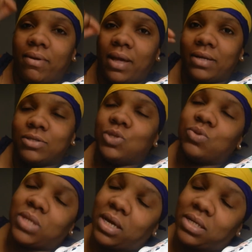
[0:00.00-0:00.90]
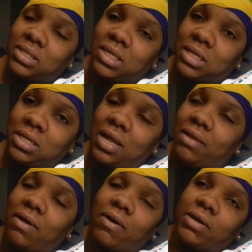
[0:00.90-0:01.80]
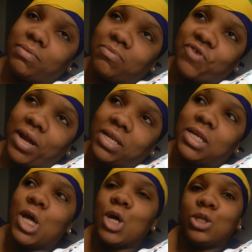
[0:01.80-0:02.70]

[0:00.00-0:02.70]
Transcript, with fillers: Like, two seconds in, not okay, I'm dragging it.